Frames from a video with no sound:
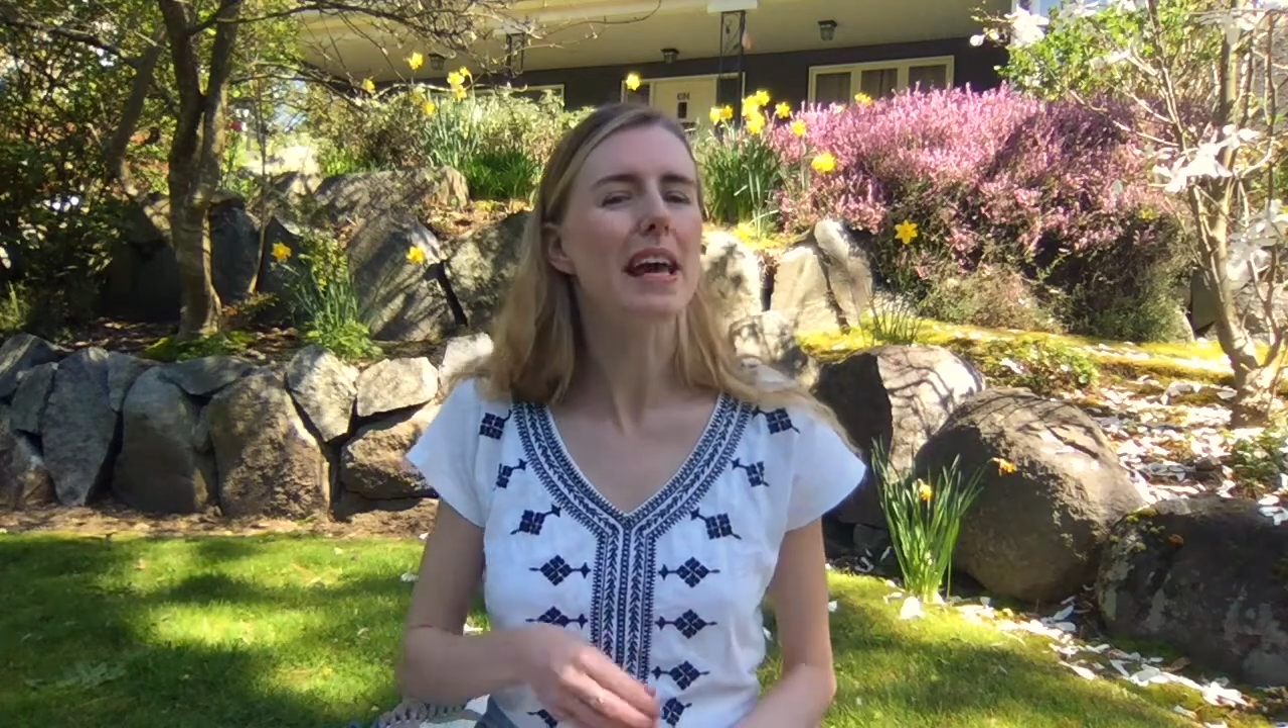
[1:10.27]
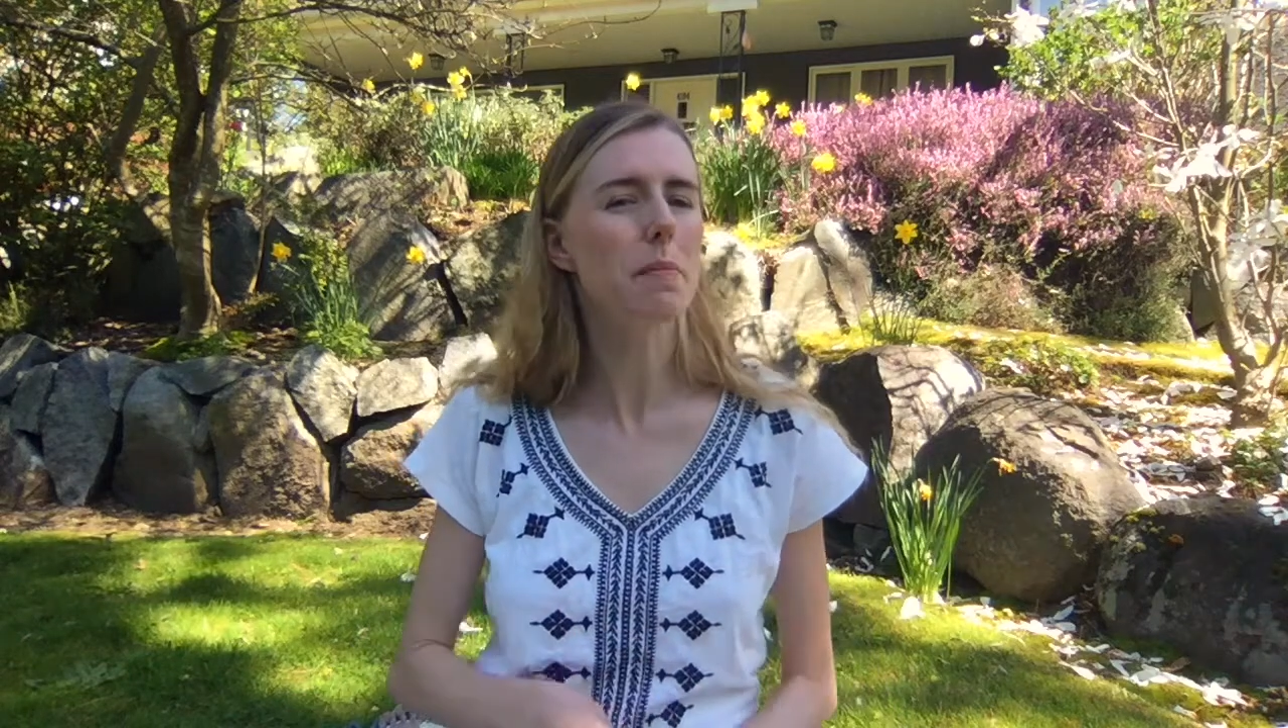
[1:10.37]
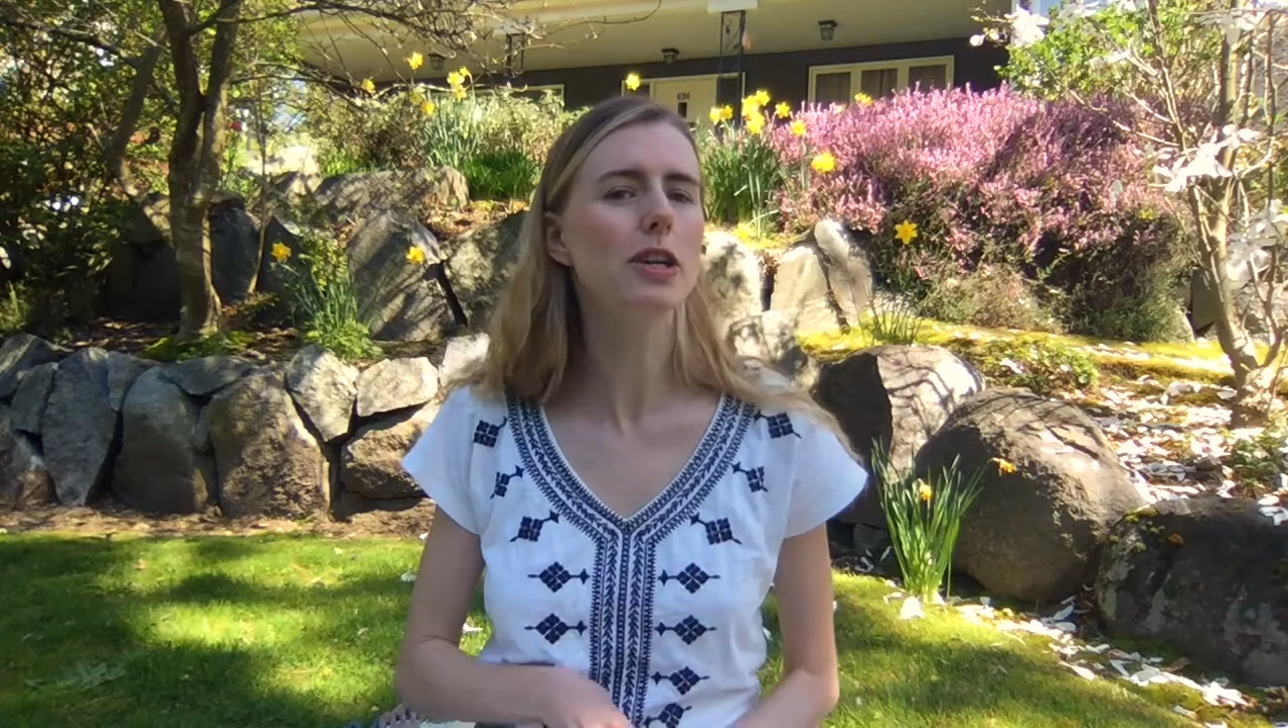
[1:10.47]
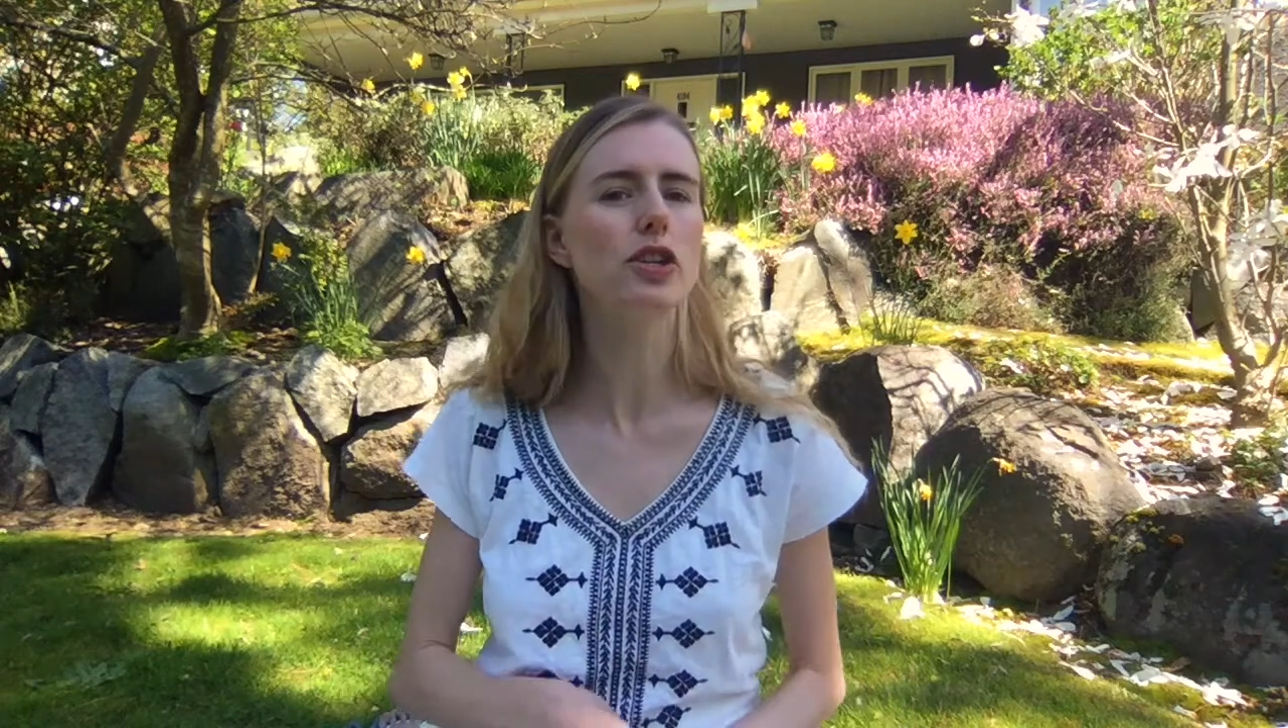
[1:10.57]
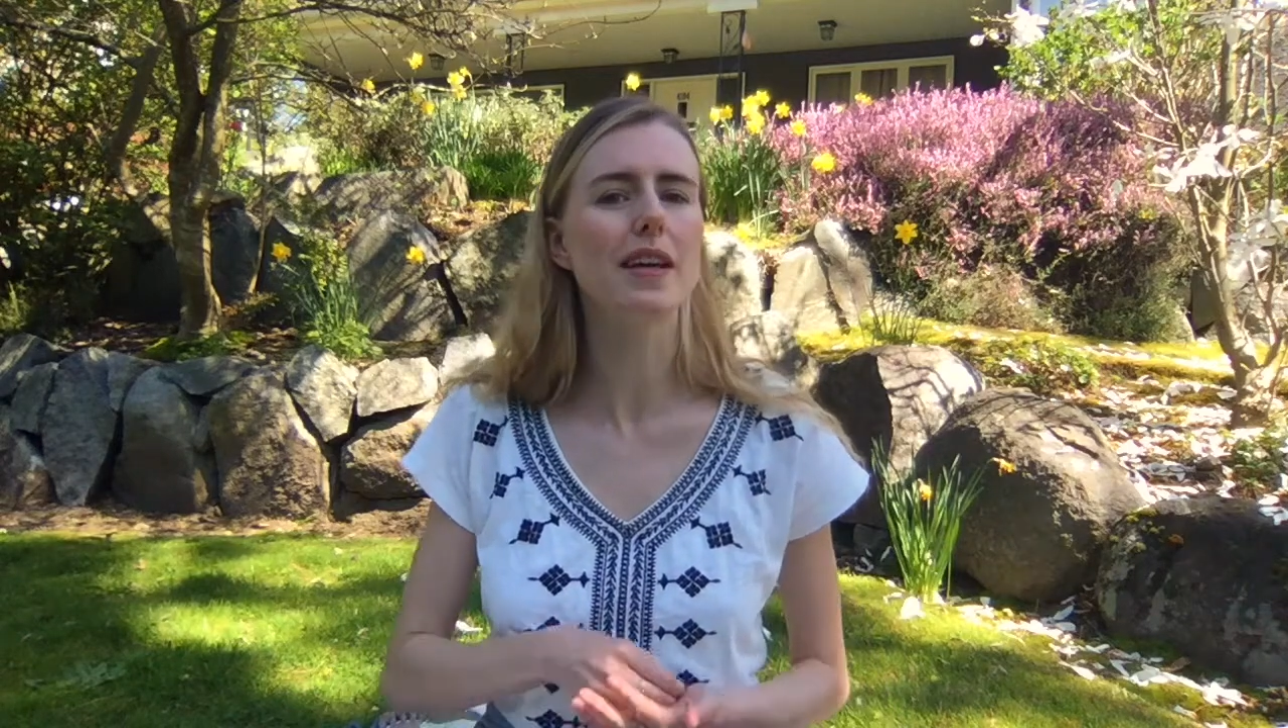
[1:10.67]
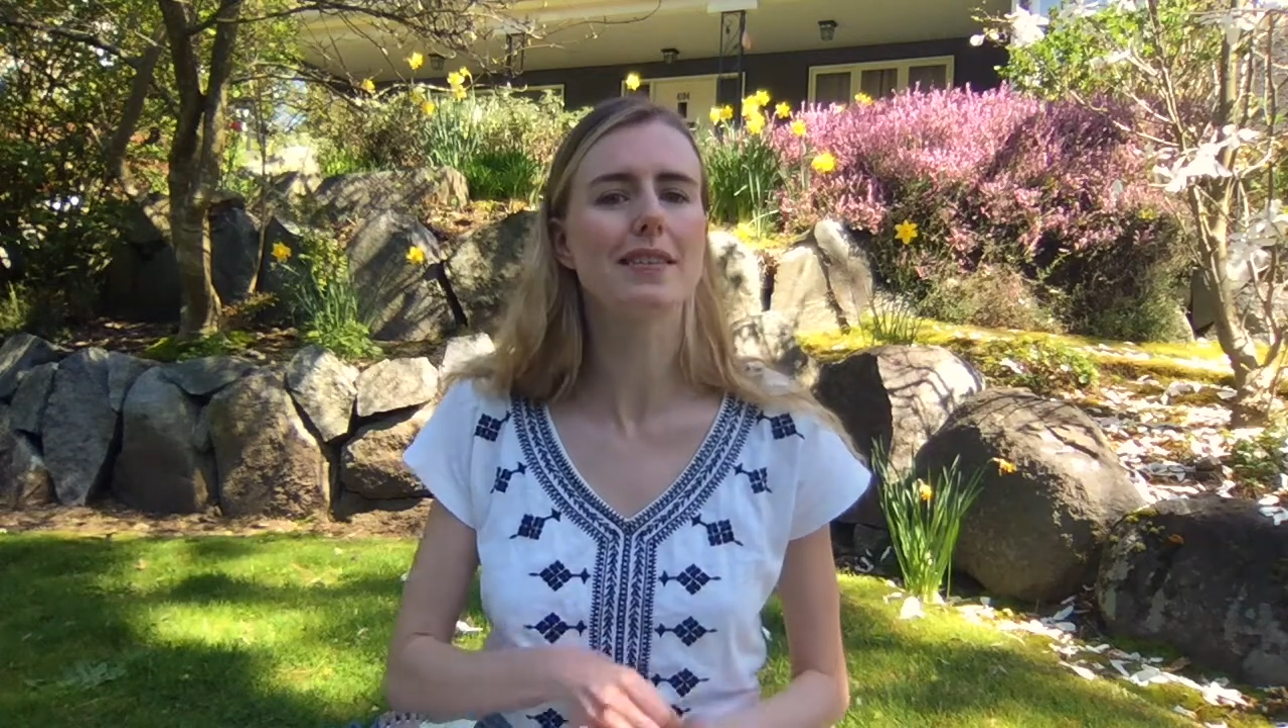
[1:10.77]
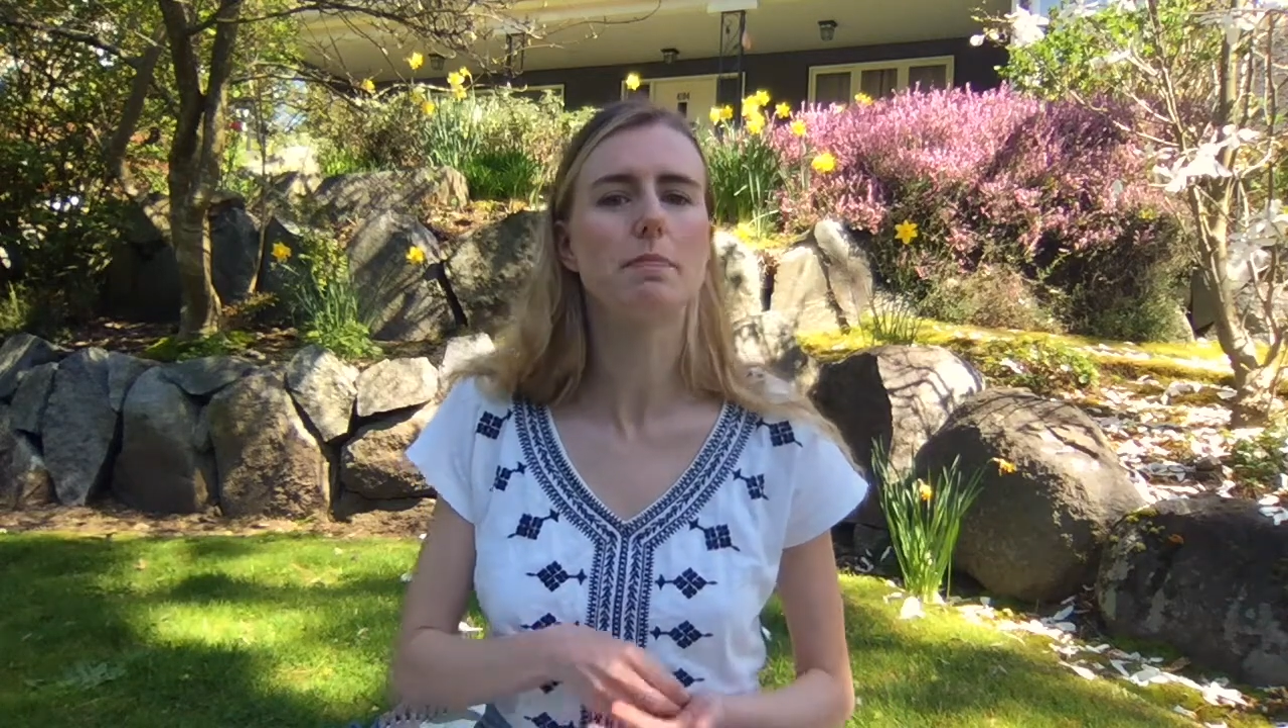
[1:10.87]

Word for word: image this